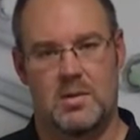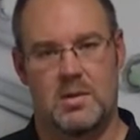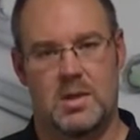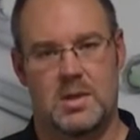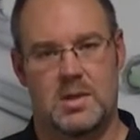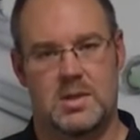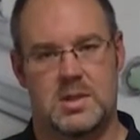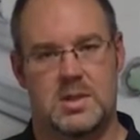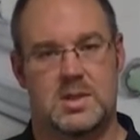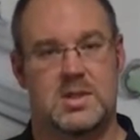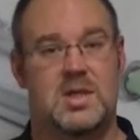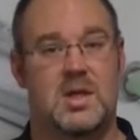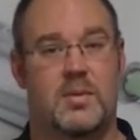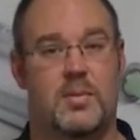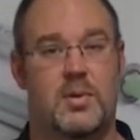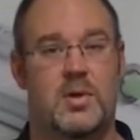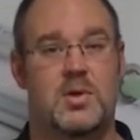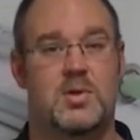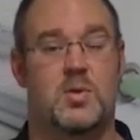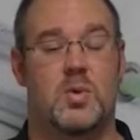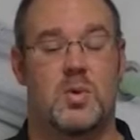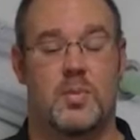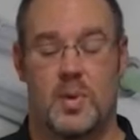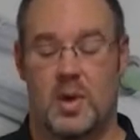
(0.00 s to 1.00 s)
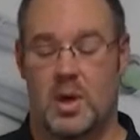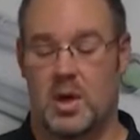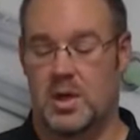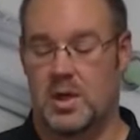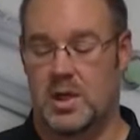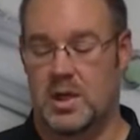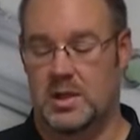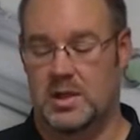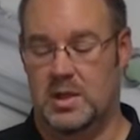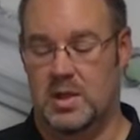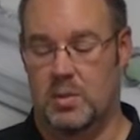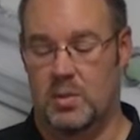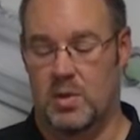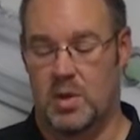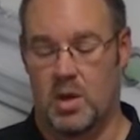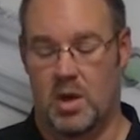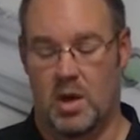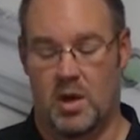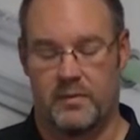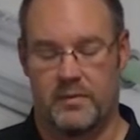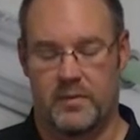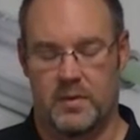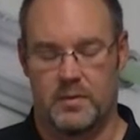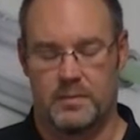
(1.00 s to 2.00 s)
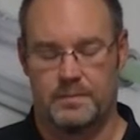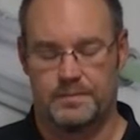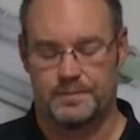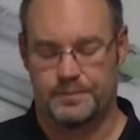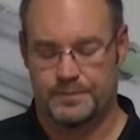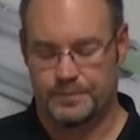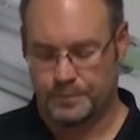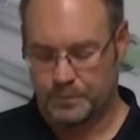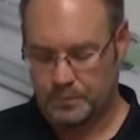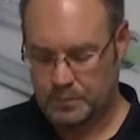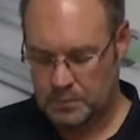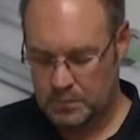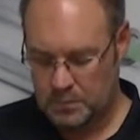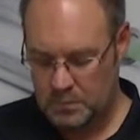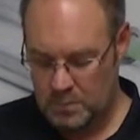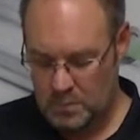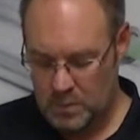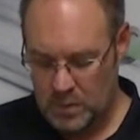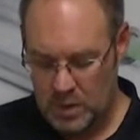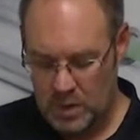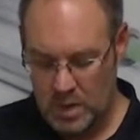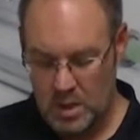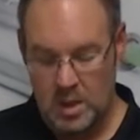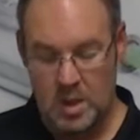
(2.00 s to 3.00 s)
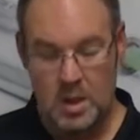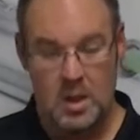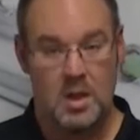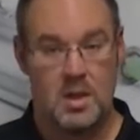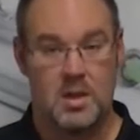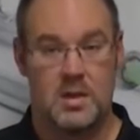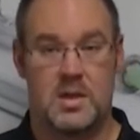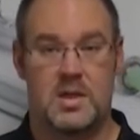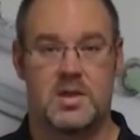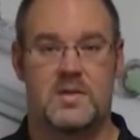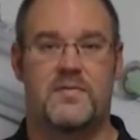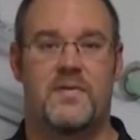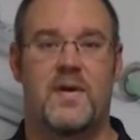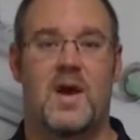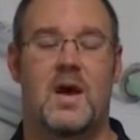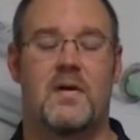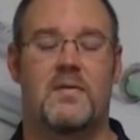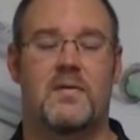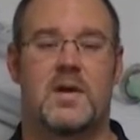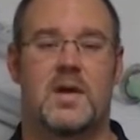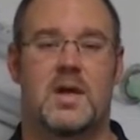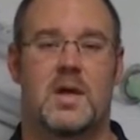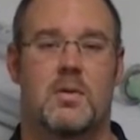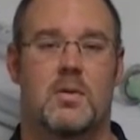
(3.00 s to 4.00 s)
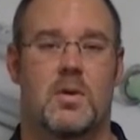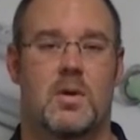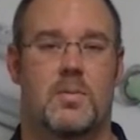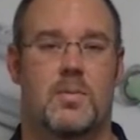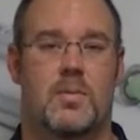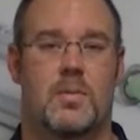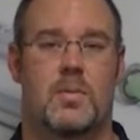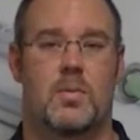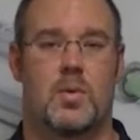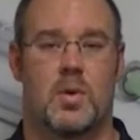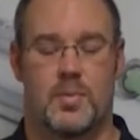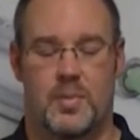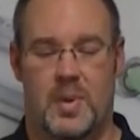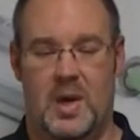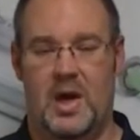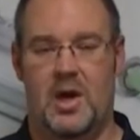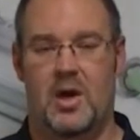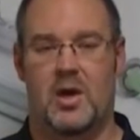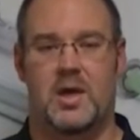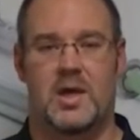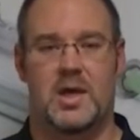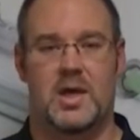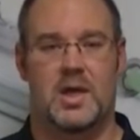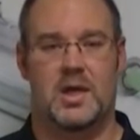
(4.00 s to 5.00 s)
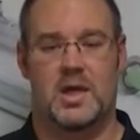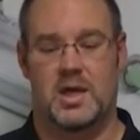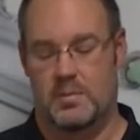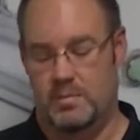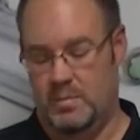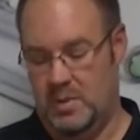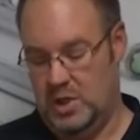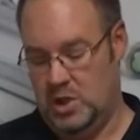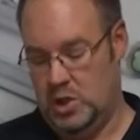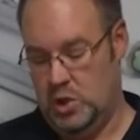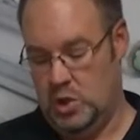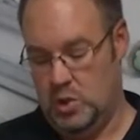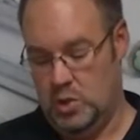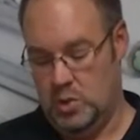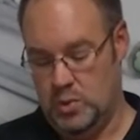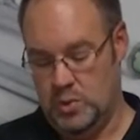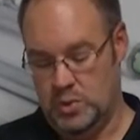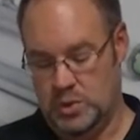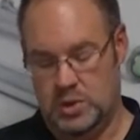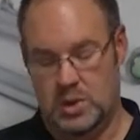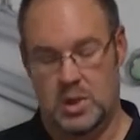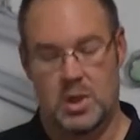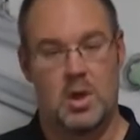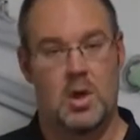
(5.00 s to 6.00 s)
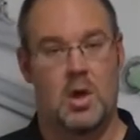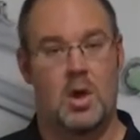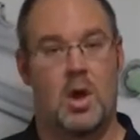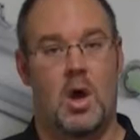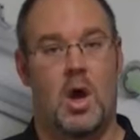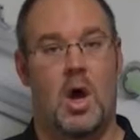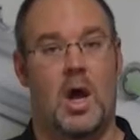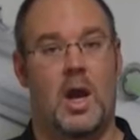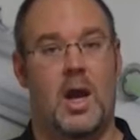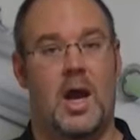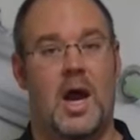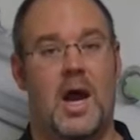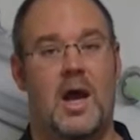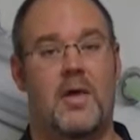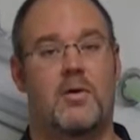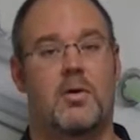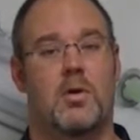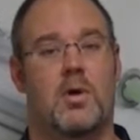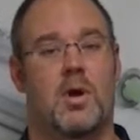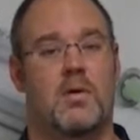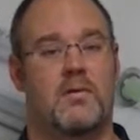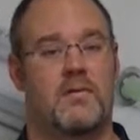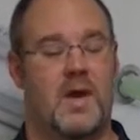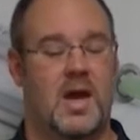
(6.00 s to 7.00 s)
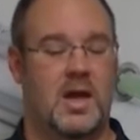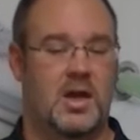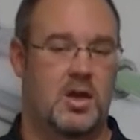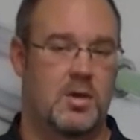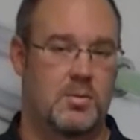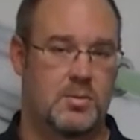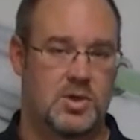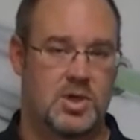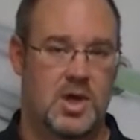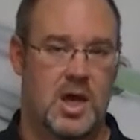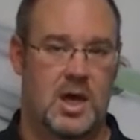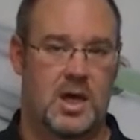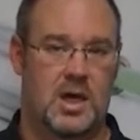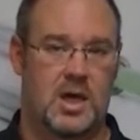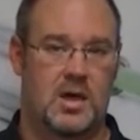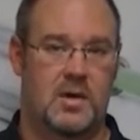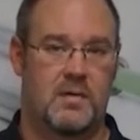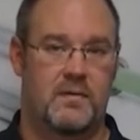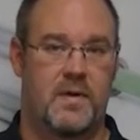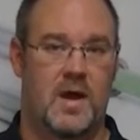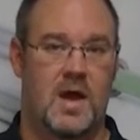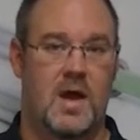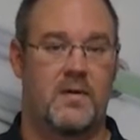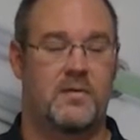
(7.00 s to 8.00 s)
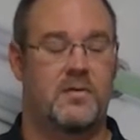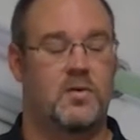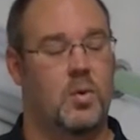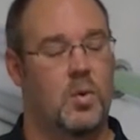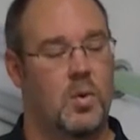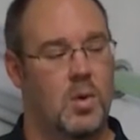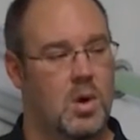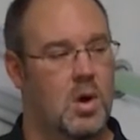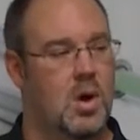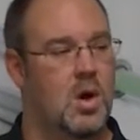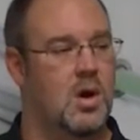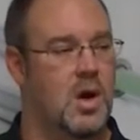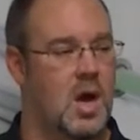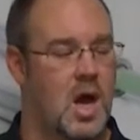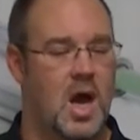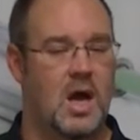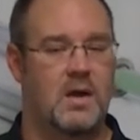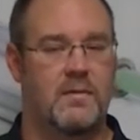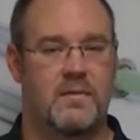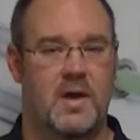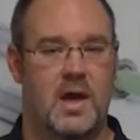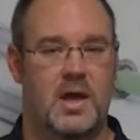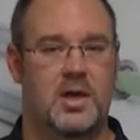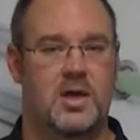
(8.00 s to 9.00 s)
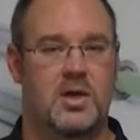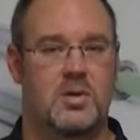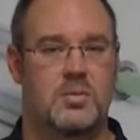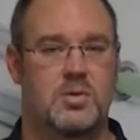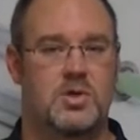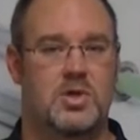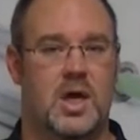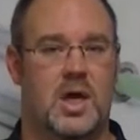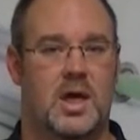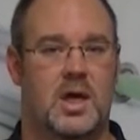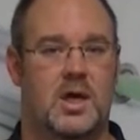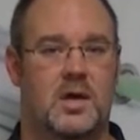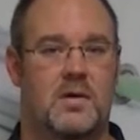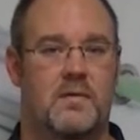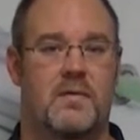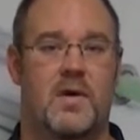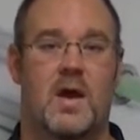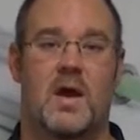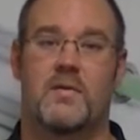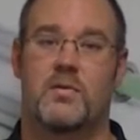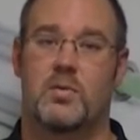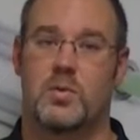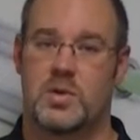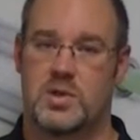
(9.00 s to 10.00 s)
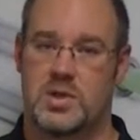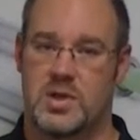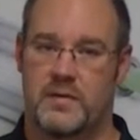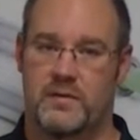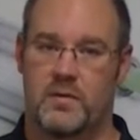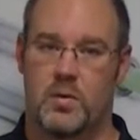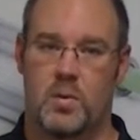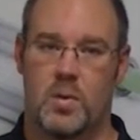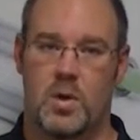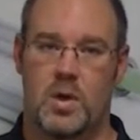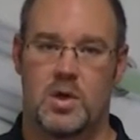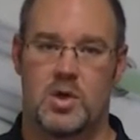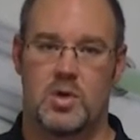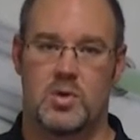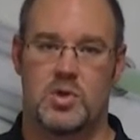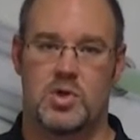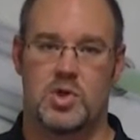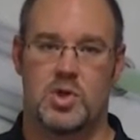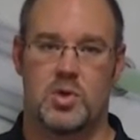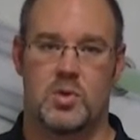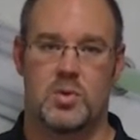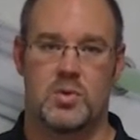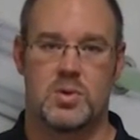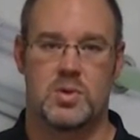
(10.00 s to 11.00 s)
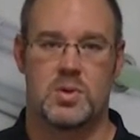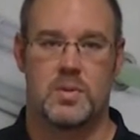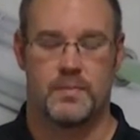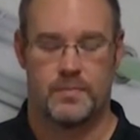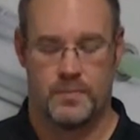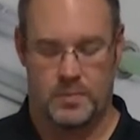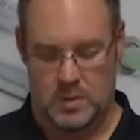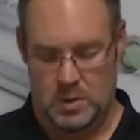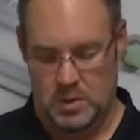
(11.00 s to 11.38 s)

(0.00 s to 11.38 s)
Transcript: It's the simplest repair kit that we offer. This valve kit repair kit can be used on either our vacuum jacketed valves or our non-vacuum jacketed valves, whichever one you choose.